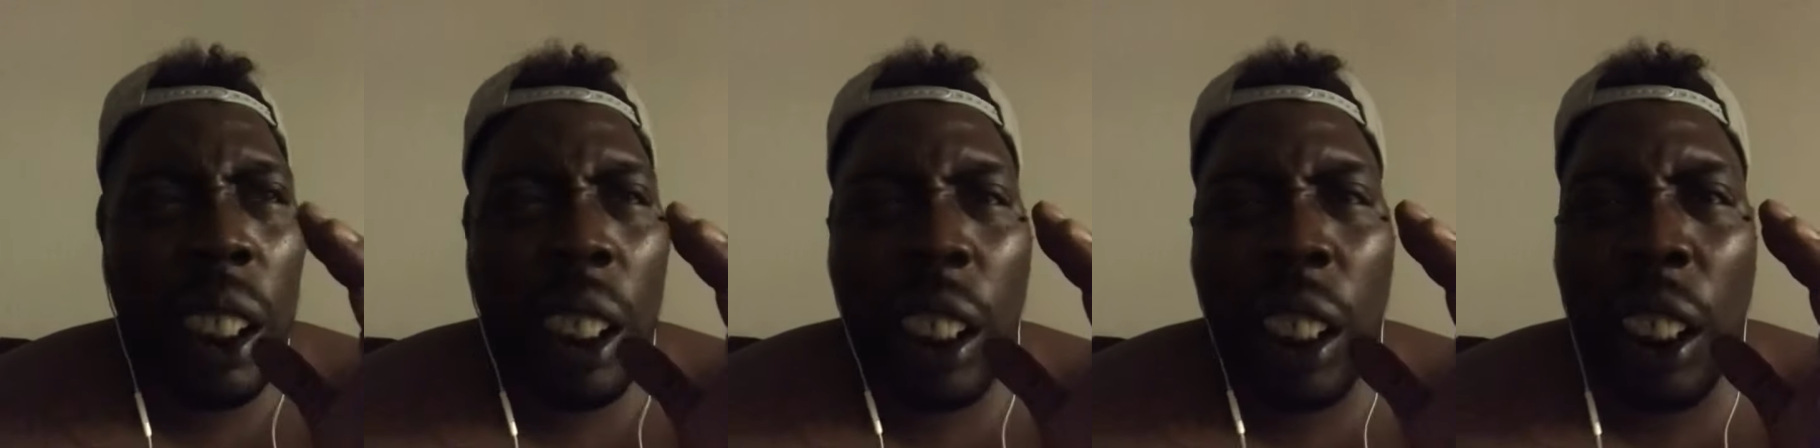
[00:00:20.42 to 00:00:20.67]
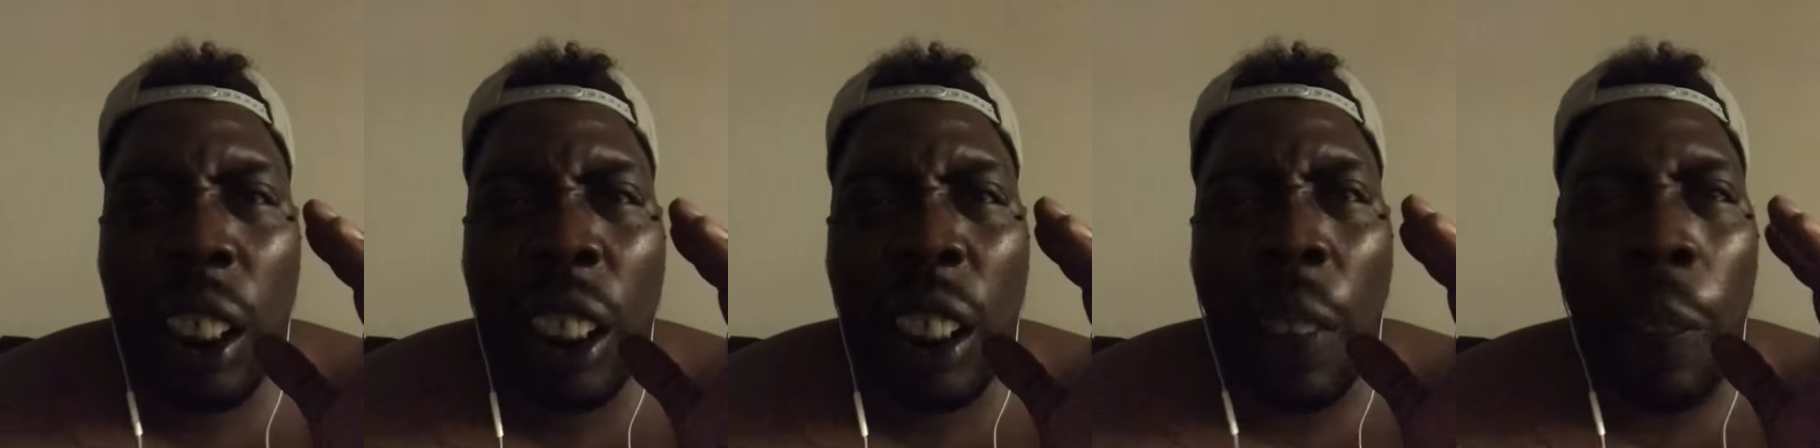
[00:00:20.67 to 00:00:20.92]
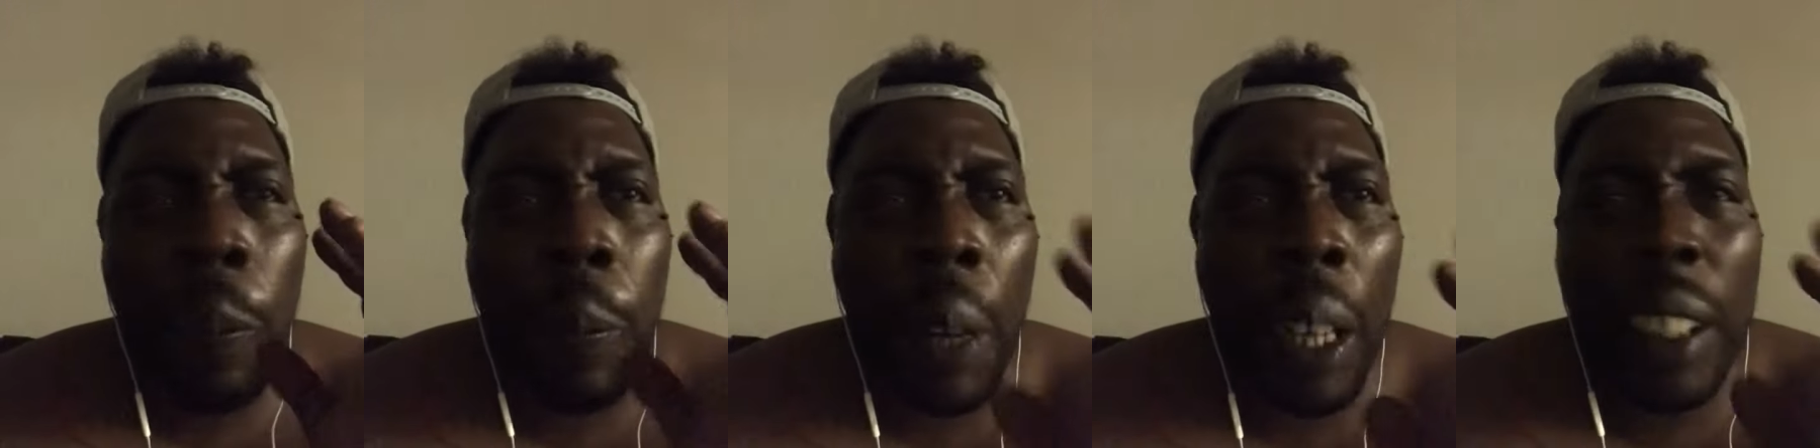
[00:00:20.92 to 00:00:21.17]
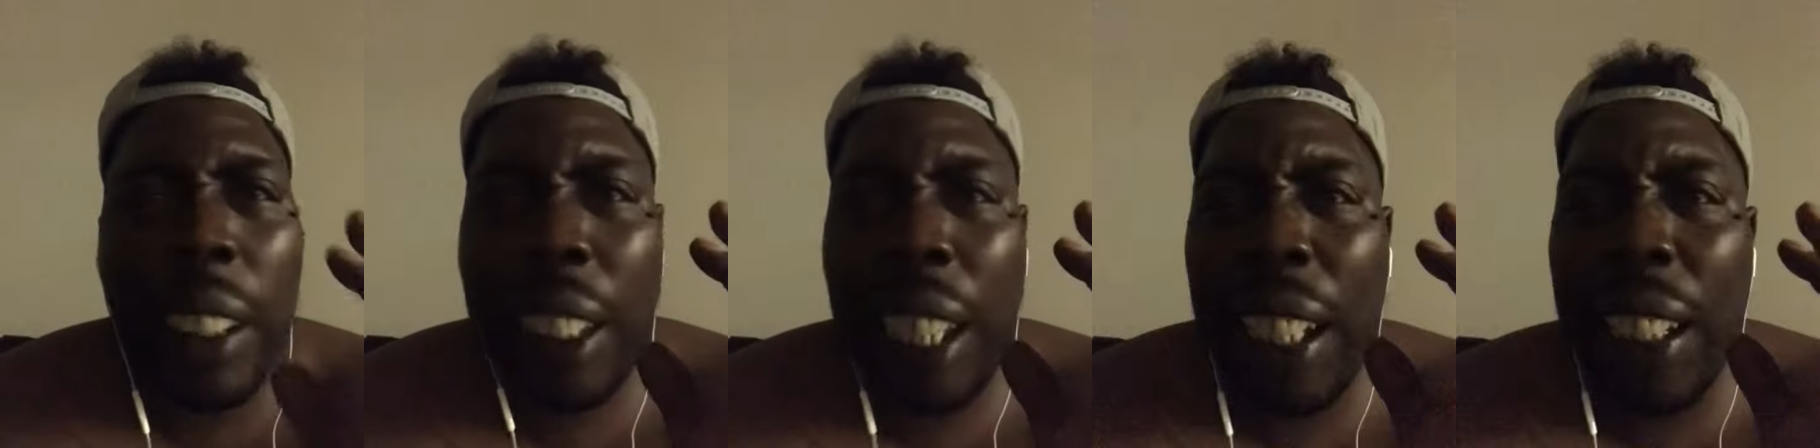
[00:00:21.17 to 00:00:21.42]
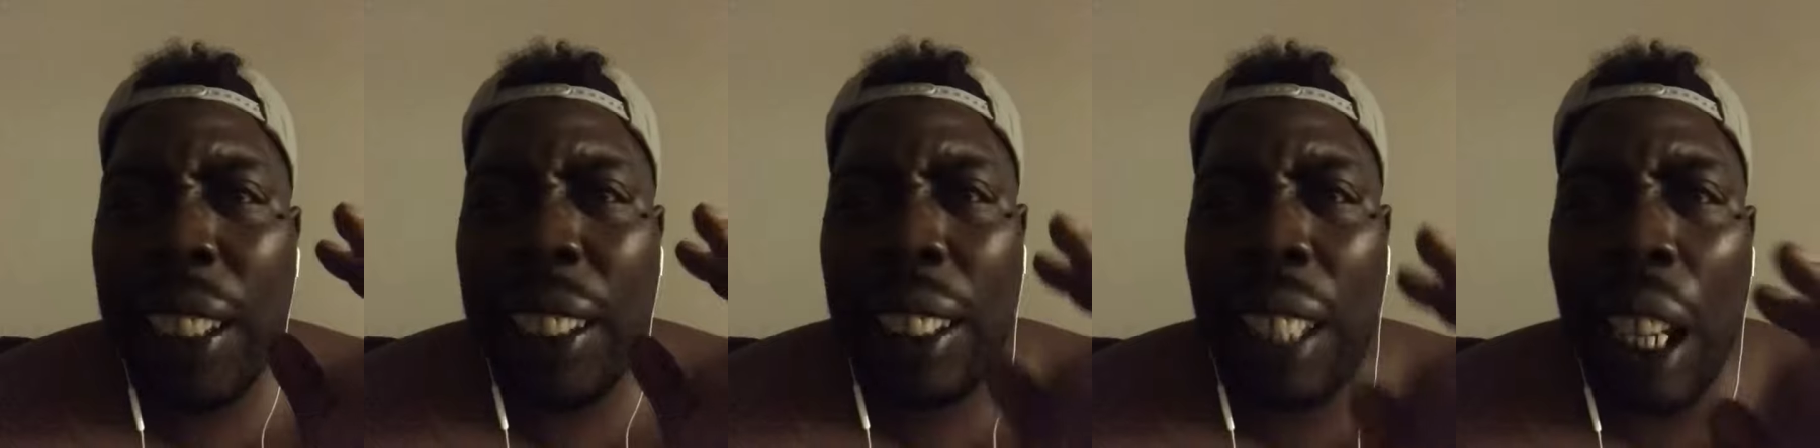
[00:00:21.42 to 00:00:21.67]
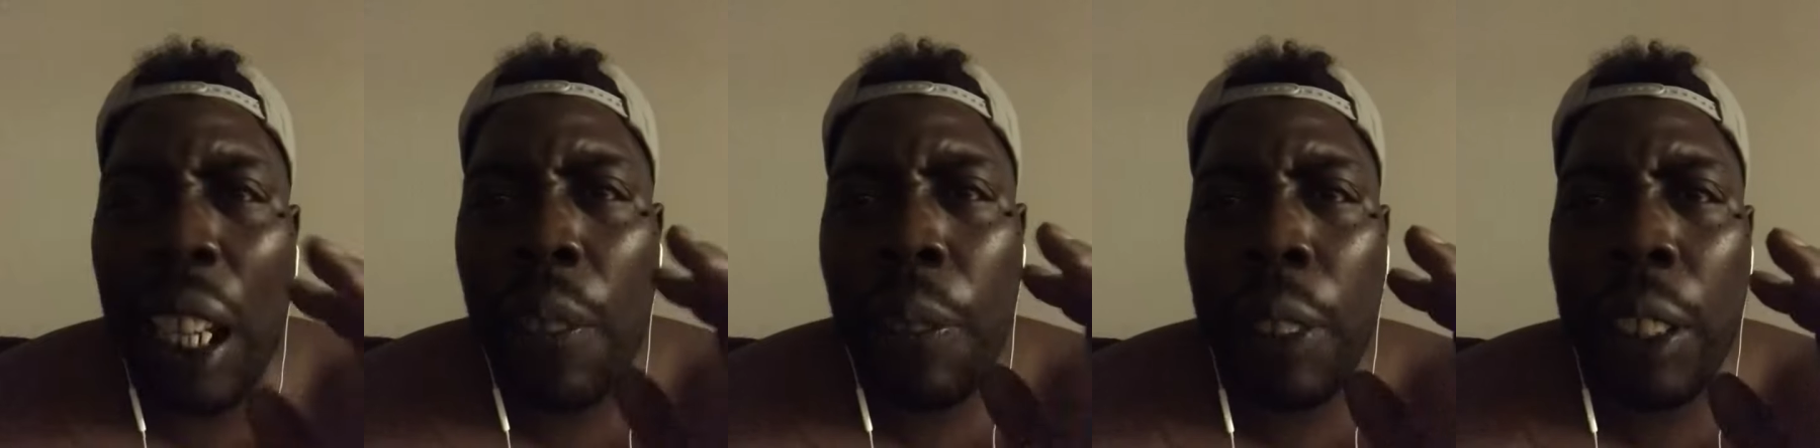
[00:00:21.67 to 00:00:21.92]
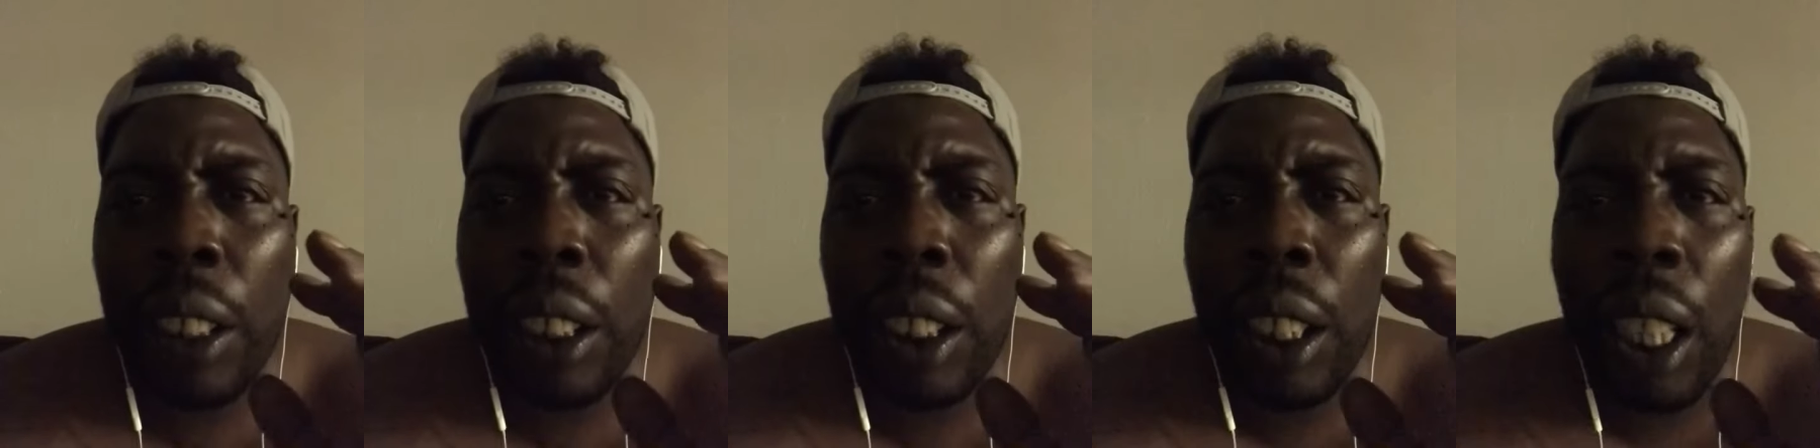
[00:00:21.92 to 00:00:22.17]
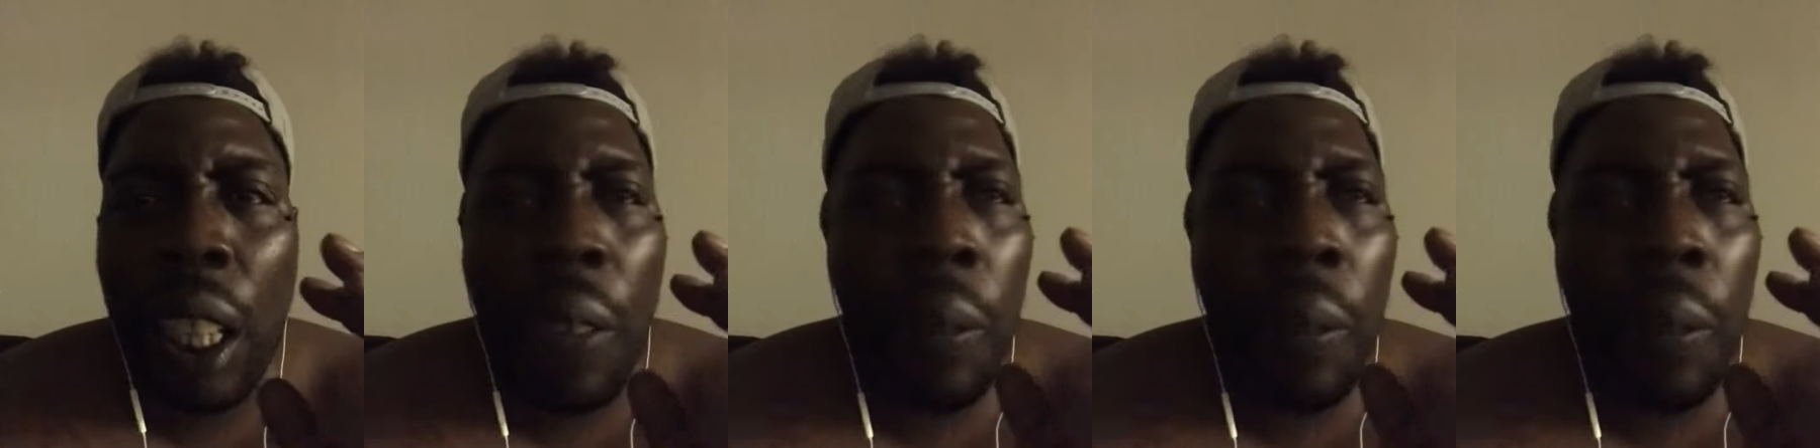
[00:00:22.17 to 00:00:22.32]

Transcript: Javonte Davis